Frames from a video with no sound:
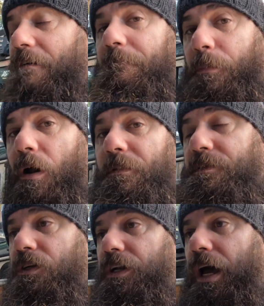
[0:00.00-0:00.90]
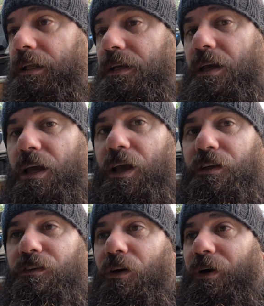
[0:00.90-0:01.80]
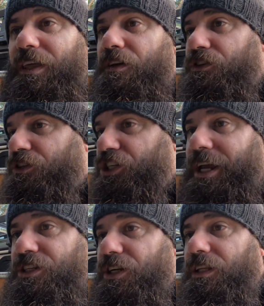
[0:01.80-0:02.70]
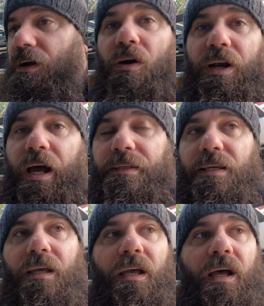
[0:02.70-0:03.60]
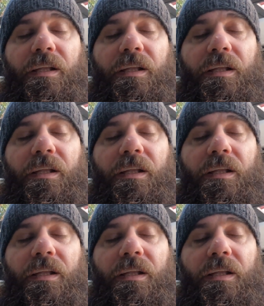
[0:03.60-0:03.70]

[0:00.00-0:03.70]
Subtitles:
it have problems or not. So either you change it or not.